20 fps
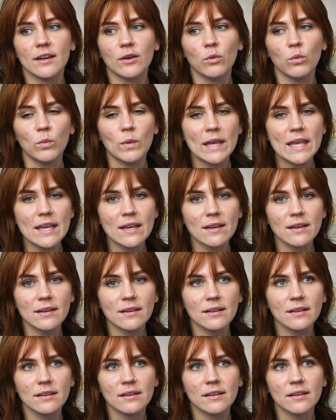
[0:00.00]
week,
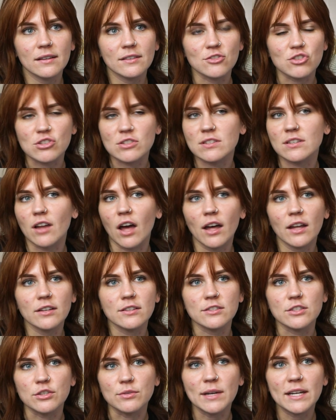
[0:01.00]
just
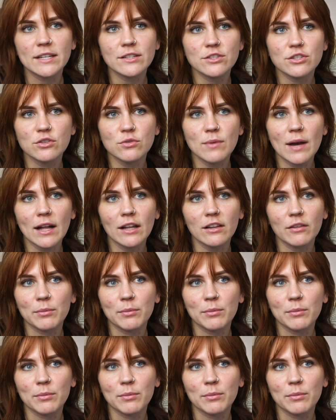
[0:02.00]
not doing too well.